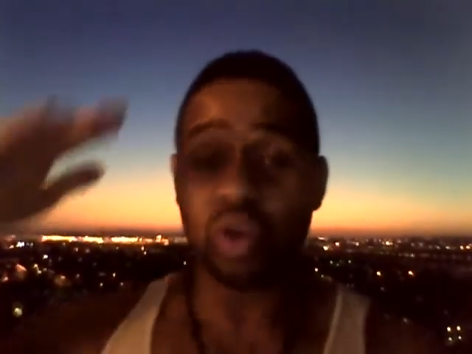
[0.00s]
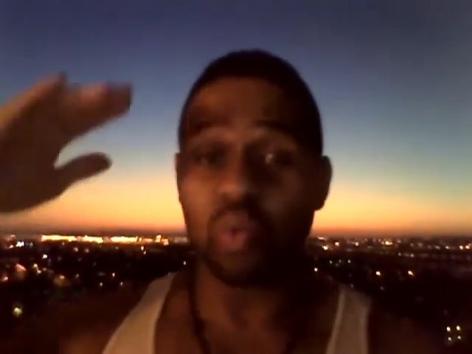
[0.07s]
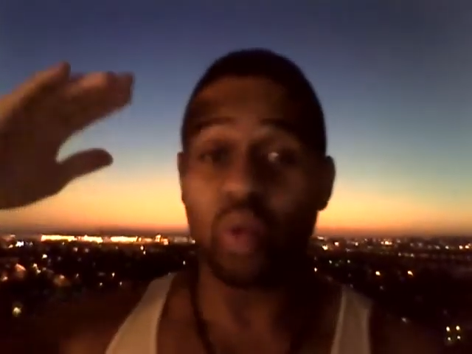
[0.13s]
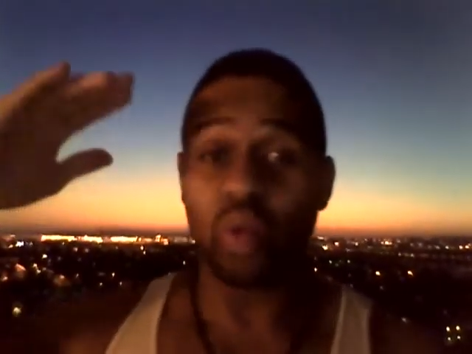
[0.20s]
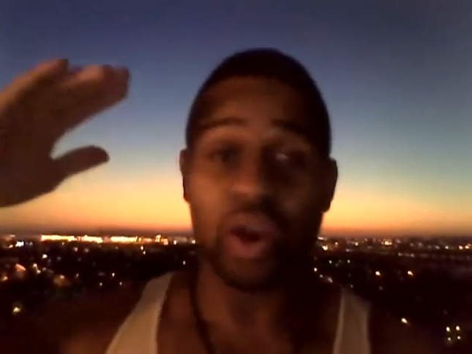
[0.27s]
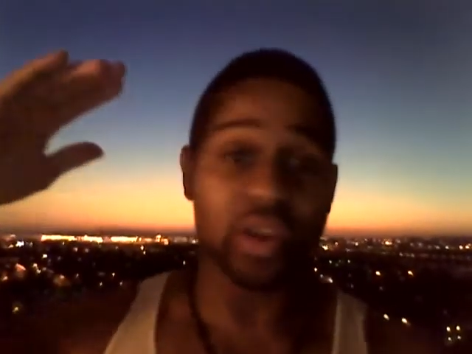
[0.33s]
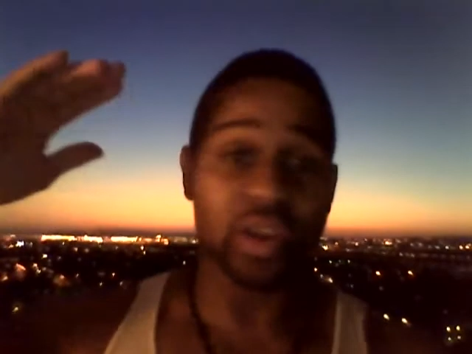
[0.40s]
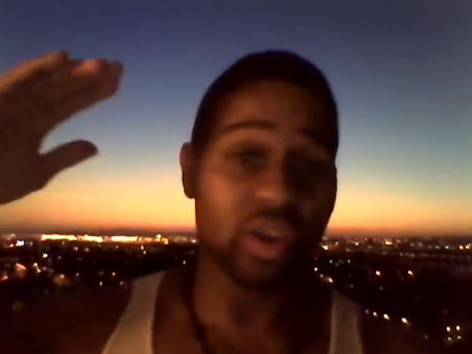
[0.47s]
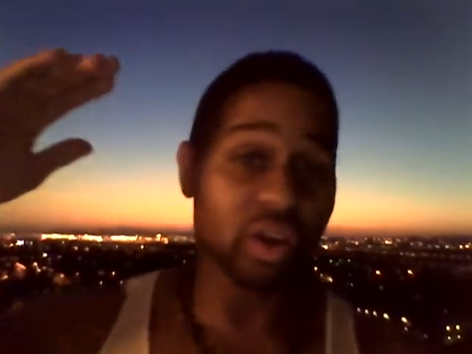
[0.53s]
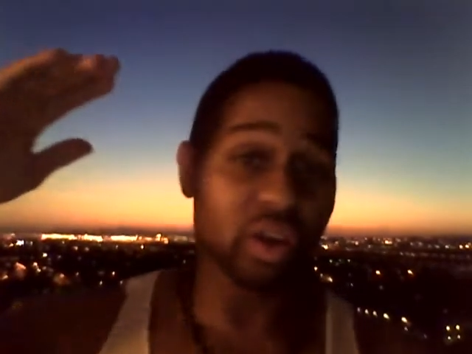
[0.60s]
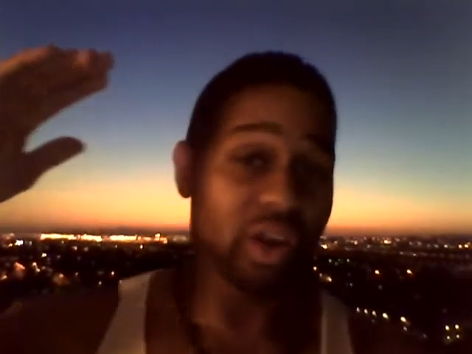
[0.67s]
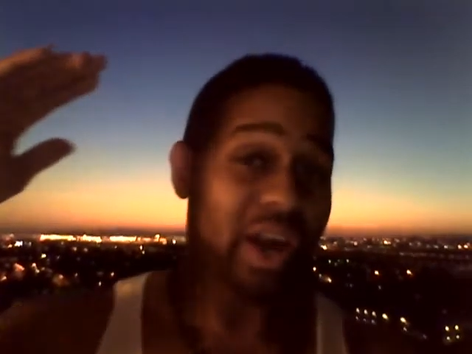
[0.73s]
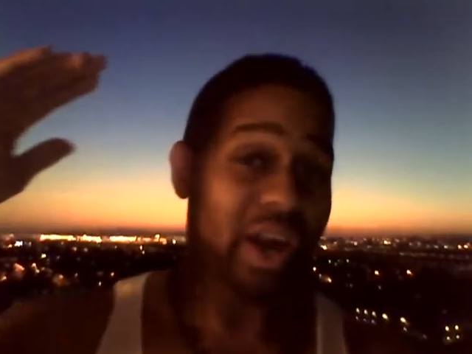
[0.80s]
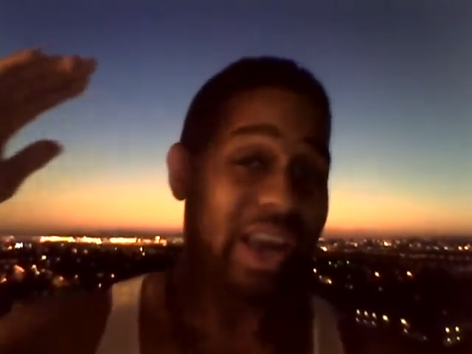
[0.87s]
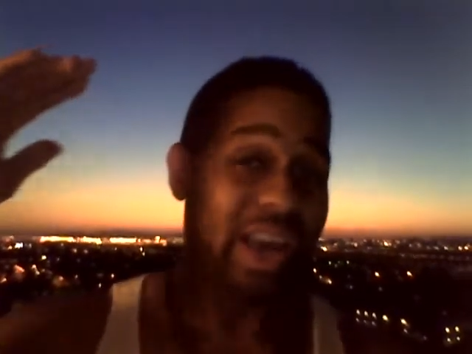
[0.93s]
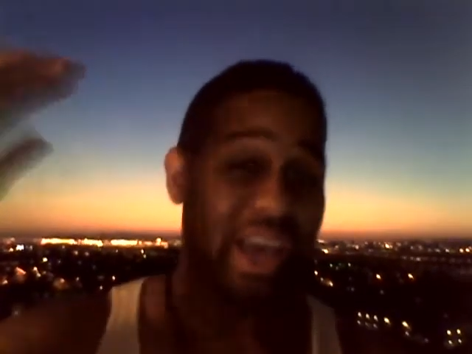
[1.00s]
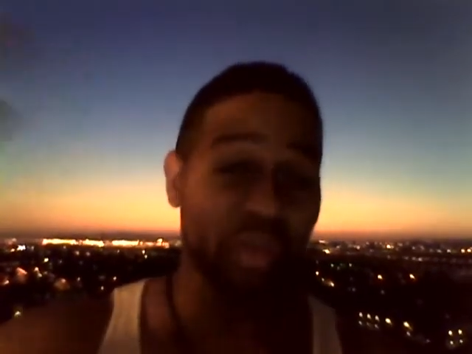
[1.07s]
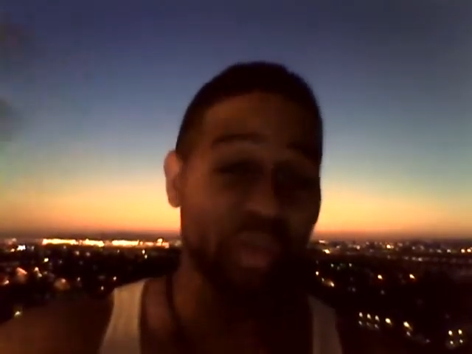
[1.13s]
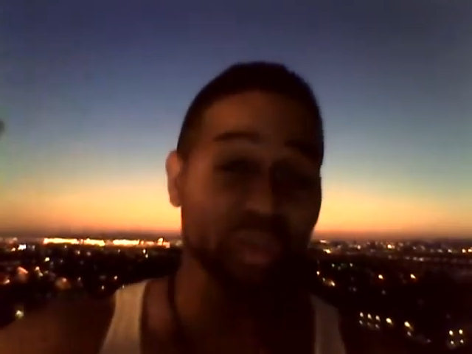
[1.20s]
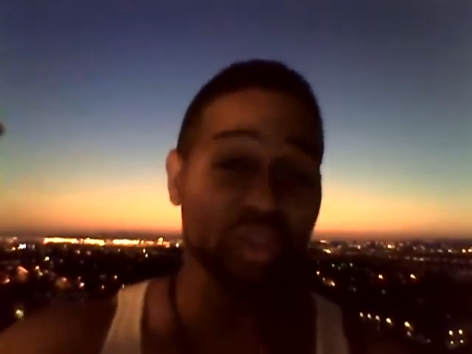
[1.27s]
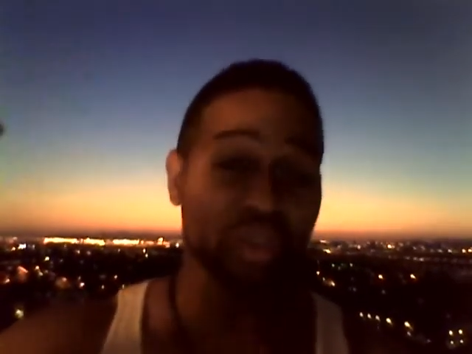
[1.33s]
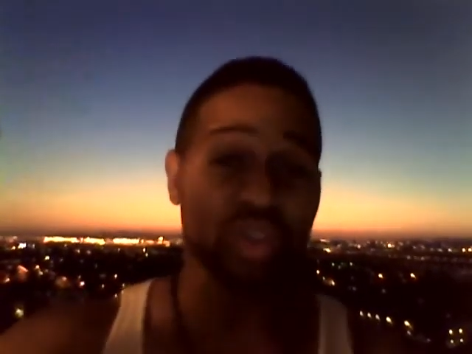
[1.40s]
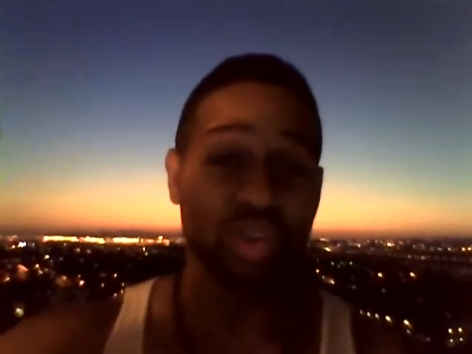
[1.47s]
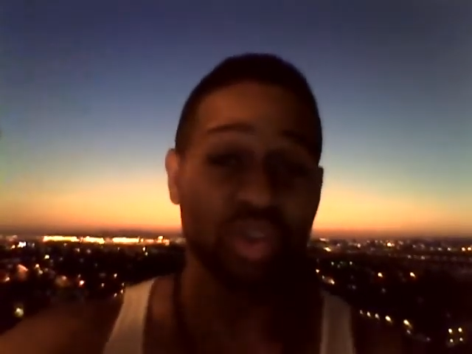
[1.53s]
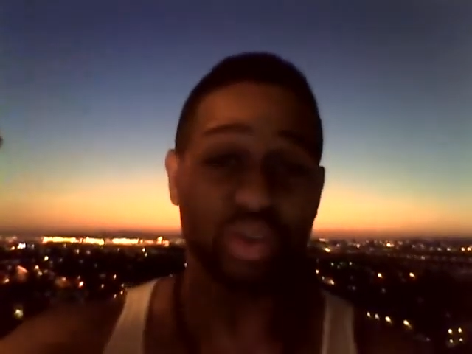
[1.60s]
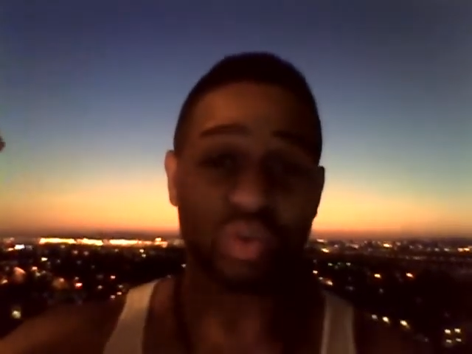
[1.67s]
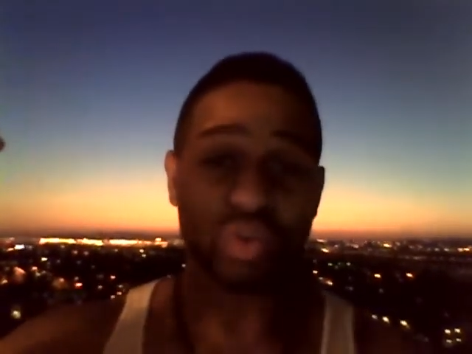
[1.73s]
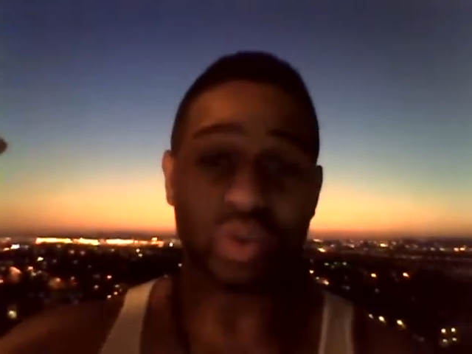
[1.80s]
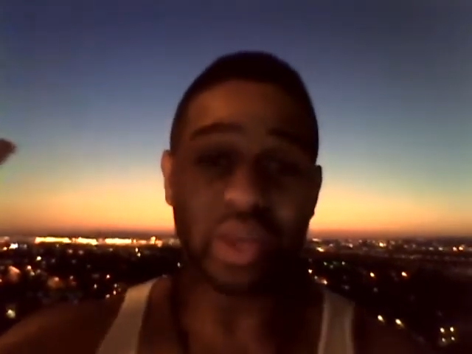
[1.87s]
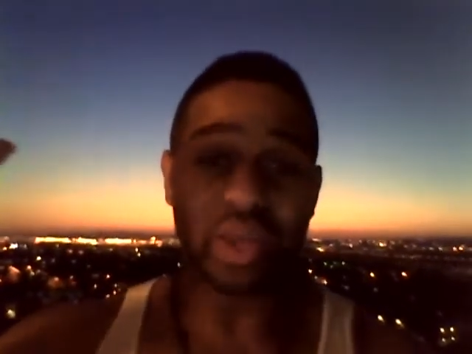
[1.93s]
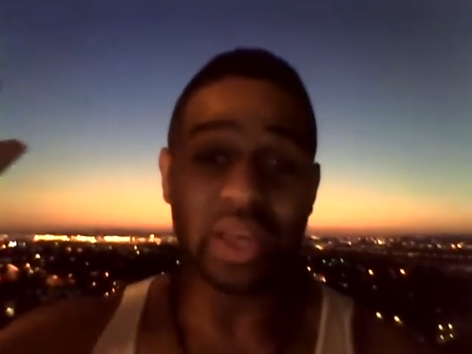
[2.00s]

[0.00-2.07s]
where you're not able to